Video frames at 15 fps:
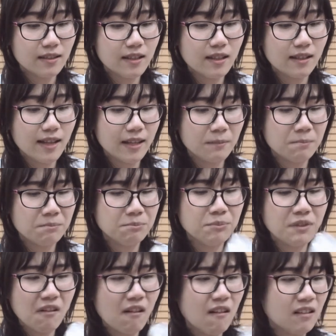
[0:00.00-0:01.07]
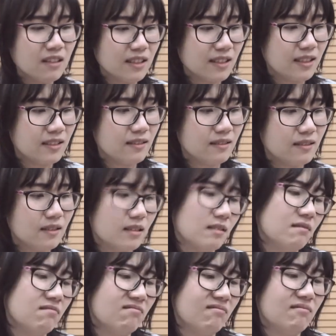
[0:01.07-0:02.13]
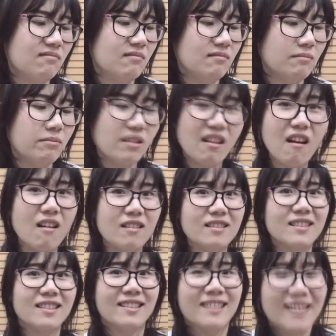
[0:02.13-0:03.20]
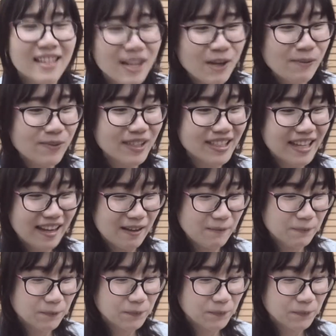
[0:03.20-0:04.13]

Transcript: they are like blonde and blonde. But yeah,